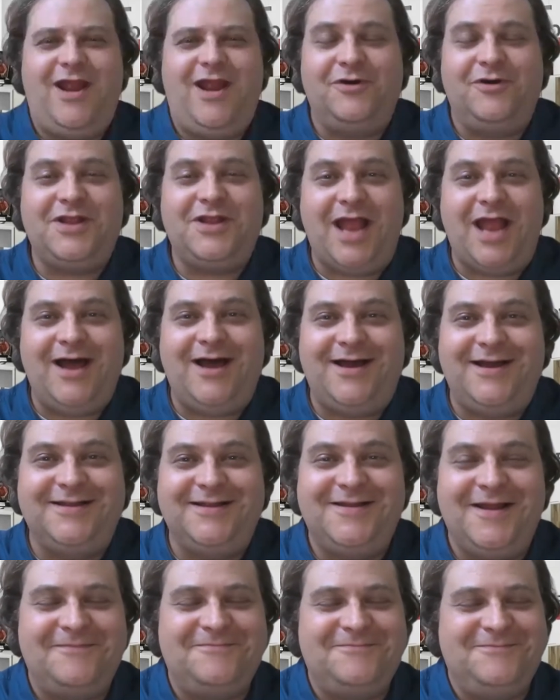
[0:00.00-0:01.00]
Well,
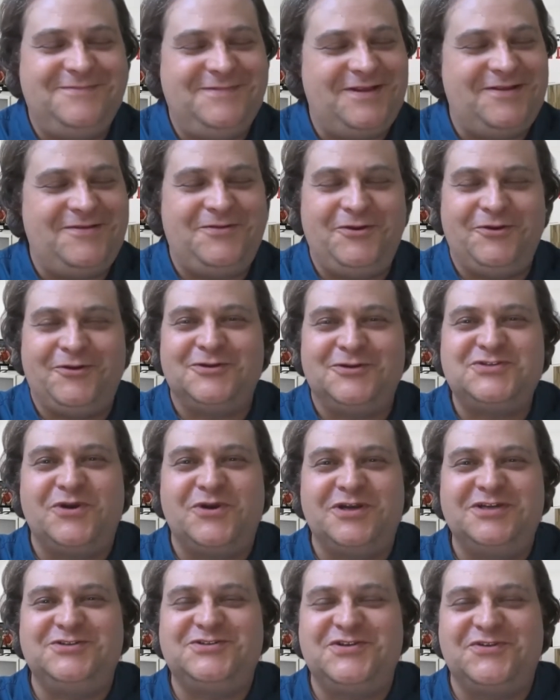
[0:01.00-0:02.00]
you're no
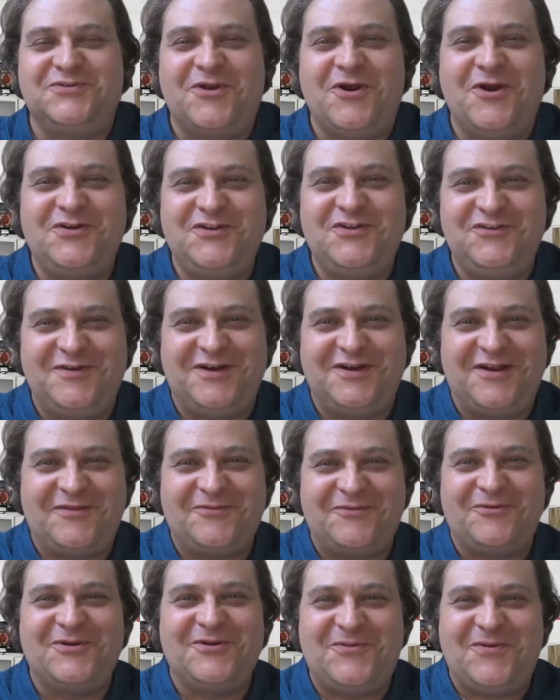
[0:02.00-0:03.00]
stranger to the road. You've been on
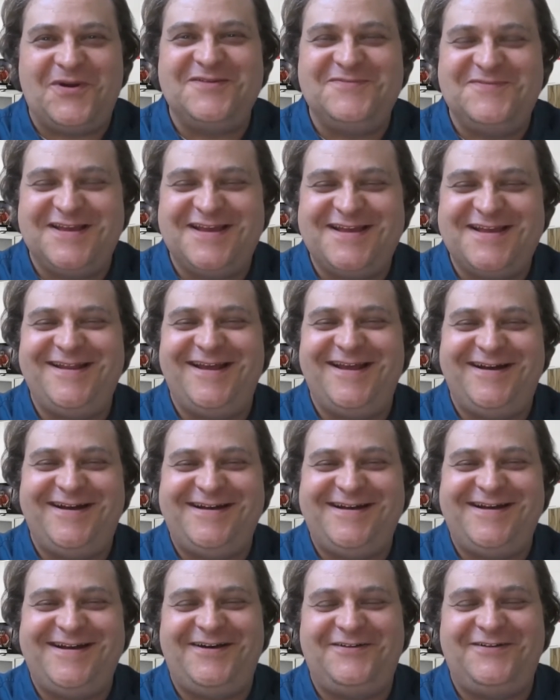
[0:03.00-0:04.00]
the road quite a bit
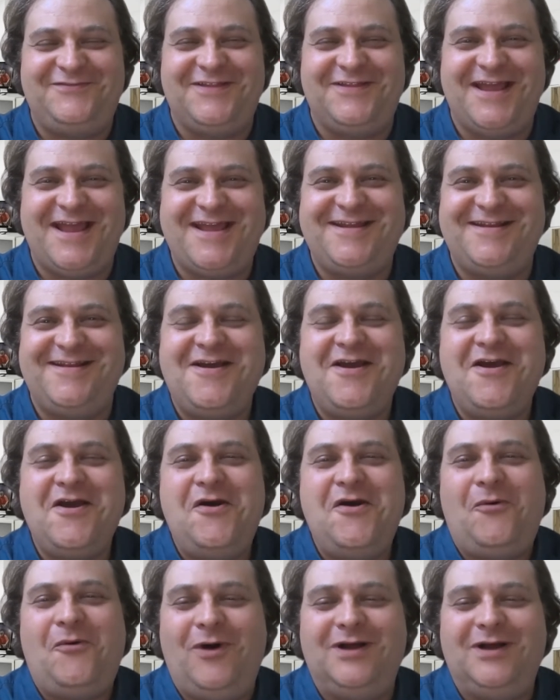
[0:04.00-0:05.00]
of late.
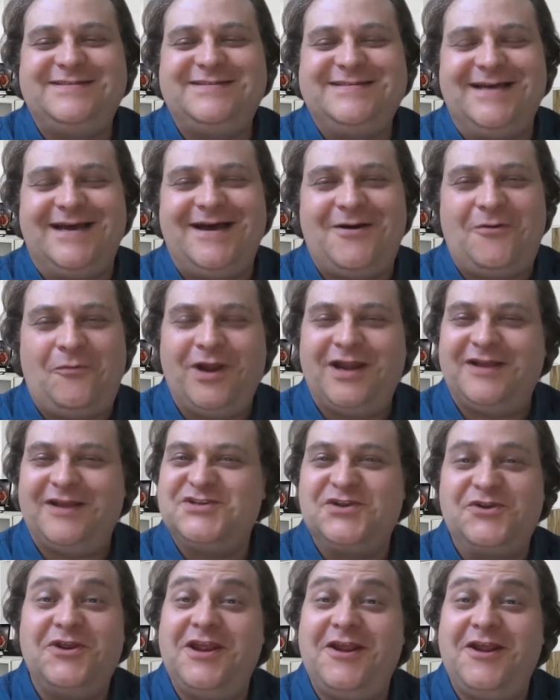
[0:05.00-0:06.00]
What
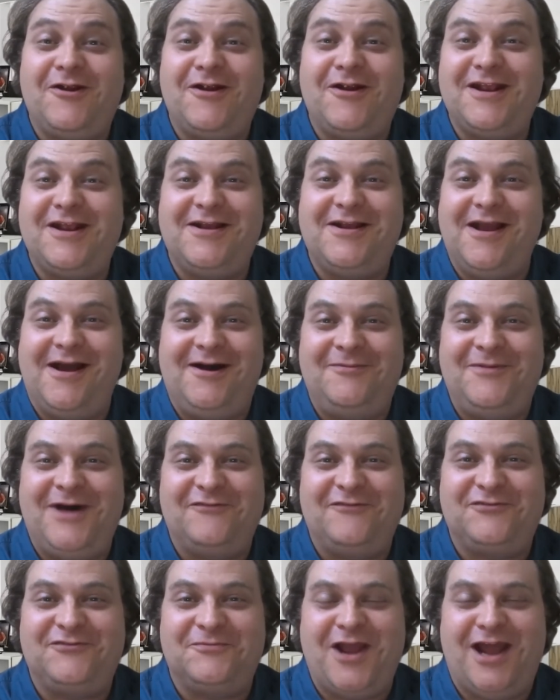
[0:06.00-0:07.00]
else are you hearing
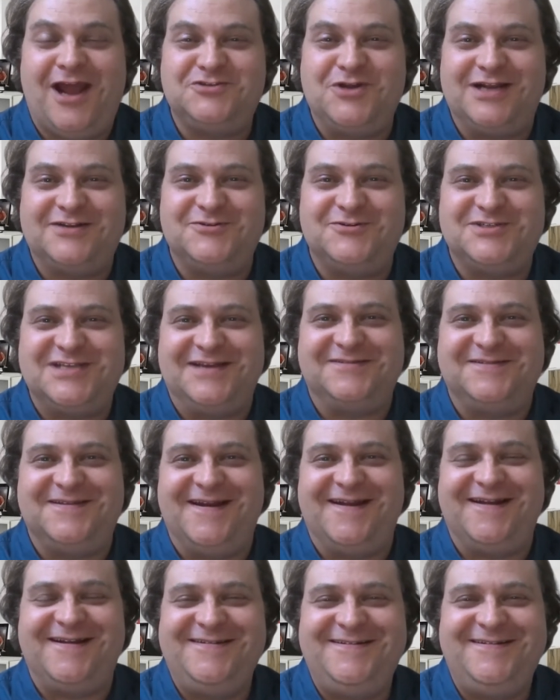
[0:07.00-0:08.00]
about from contractors out
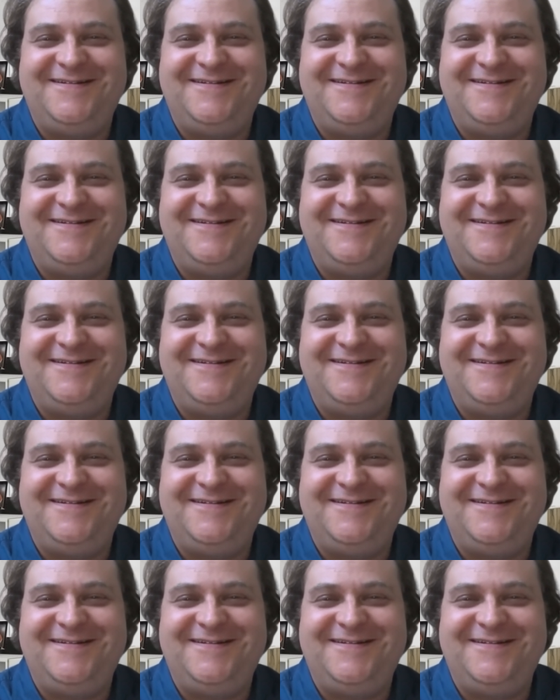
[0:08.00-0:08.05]
there?